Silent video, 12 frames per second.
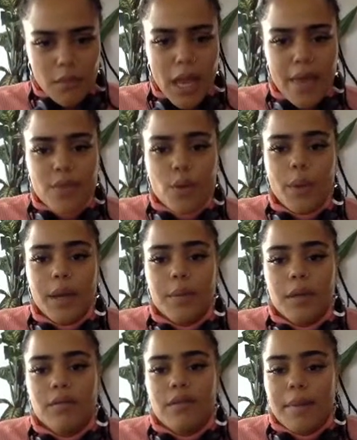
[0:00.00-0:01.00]
the way
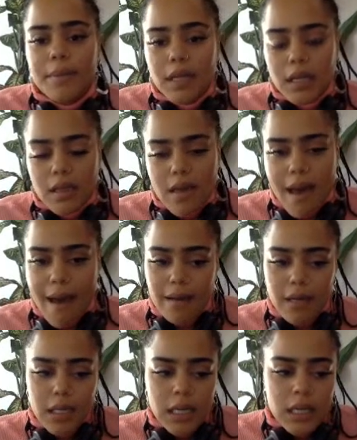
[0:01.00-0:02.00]
we remedy that
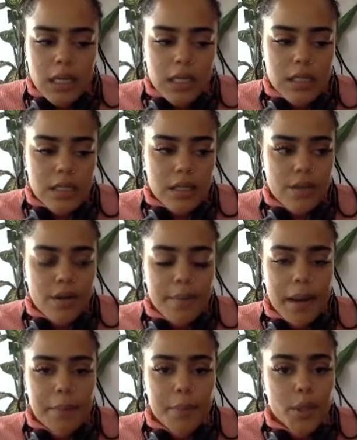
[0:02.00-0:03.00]
is either
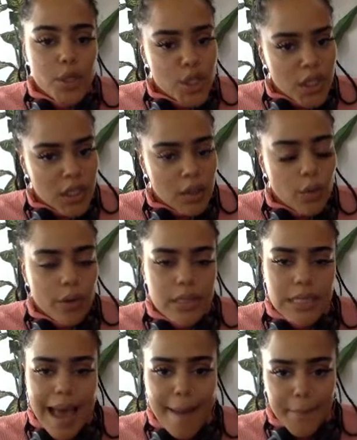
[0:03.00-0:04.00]
by pushing or
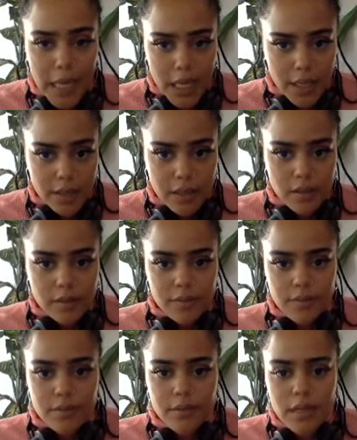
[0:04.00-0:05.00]
tapping.
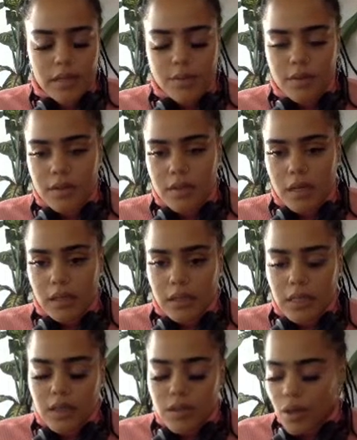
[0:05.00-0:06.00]
That's what the
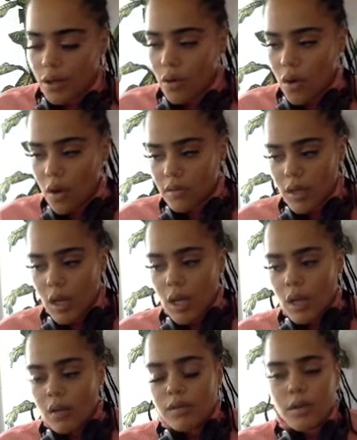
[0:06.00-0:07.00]
techniques are called.
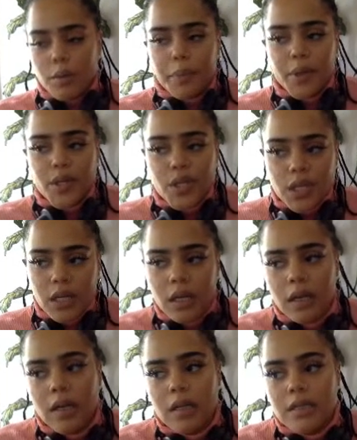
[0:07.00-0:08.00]
So
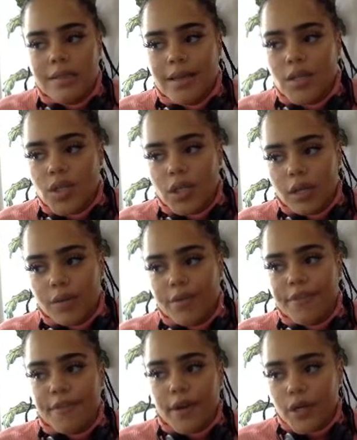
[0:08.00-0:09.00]
pushing essentially
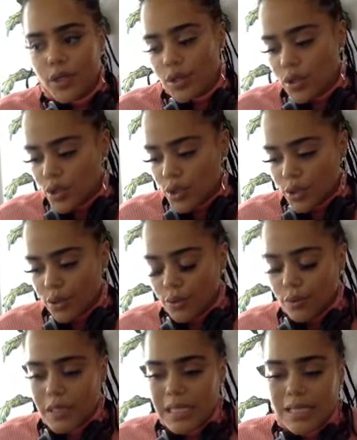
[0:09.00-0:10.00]
refers
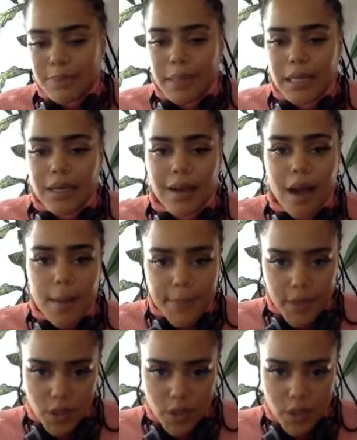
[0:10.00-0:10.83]
to speeding up the